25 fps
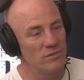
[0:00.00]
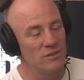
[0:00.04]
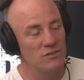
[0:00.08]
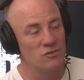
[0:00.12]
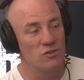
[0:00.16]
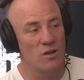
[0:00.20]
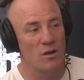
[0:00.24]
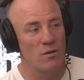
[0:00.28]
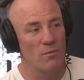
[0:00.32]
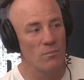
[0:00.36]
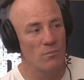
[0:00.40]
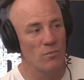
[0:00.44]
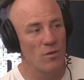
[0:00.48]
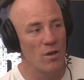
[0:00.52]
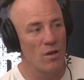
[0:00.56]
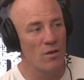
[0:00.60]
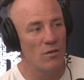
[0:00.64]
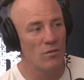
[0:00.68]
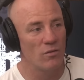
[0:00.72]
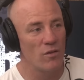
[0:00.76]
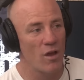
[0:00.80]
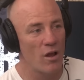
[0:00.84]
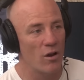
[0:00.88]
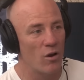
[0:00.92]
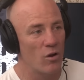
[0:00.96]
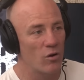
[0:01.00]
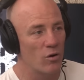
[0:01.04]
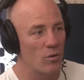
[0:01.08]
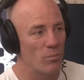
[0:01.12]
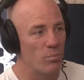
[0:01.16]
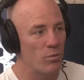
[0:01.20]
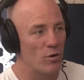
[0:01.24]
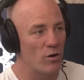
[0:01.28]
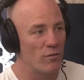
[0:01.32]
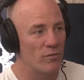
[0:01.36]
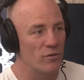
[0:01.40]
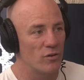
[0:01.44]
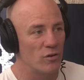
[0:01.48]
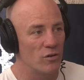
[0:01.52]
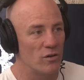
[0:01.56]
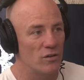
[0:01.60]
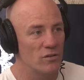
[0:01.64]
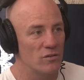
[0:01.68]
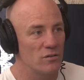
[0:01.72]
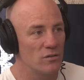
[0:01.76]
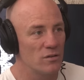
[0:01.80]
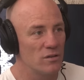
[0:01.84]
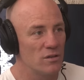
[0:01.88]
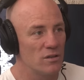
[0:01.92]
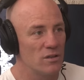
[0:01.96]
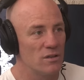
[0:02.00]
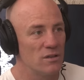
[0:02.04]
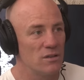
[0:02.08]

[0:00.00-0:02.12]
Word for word: It's no no, no longer privatised.